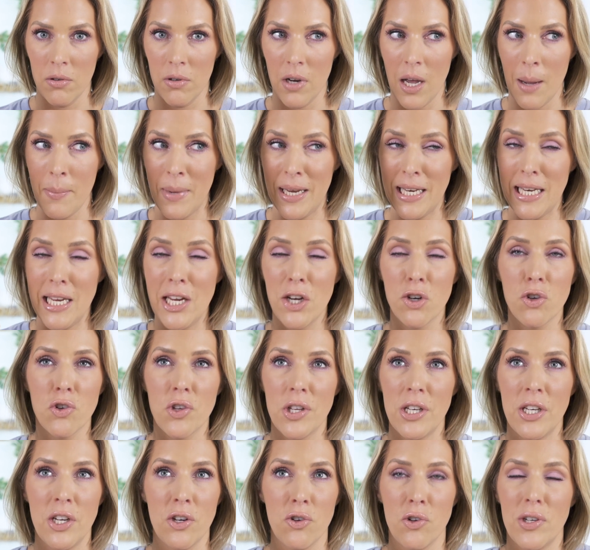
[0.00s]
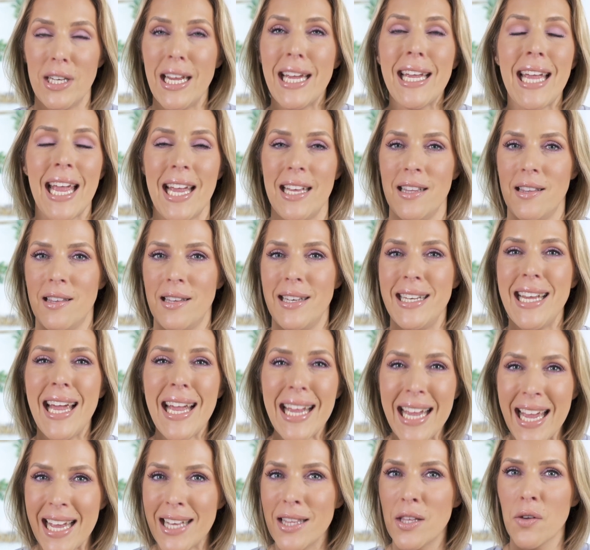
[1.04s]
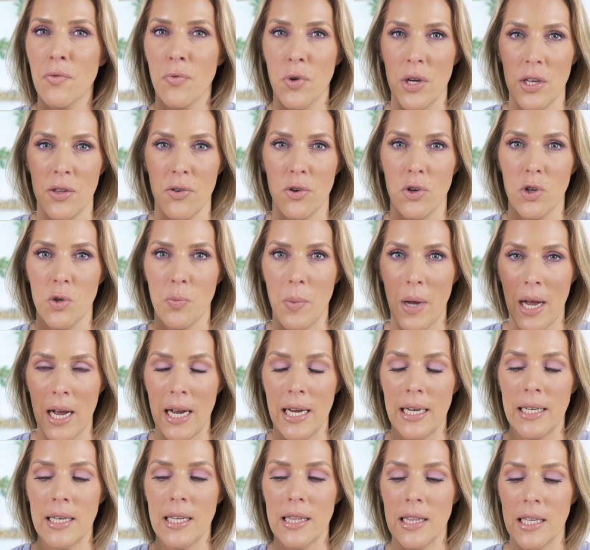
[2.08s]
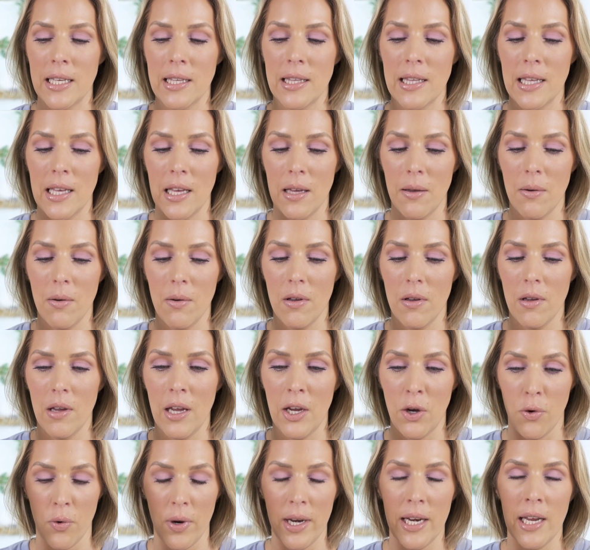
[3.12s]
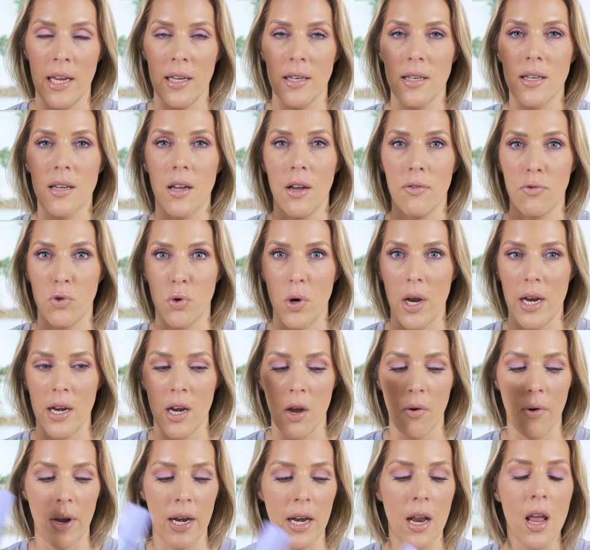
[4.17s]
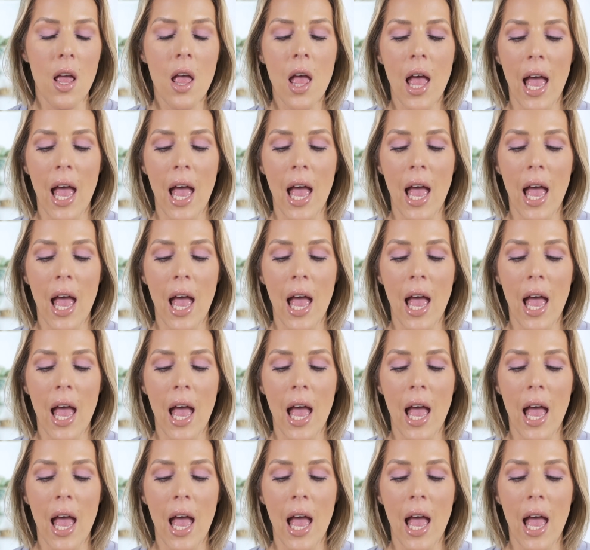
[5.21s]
I mean, years and years, decades of research behind this ingredient of tretinoin.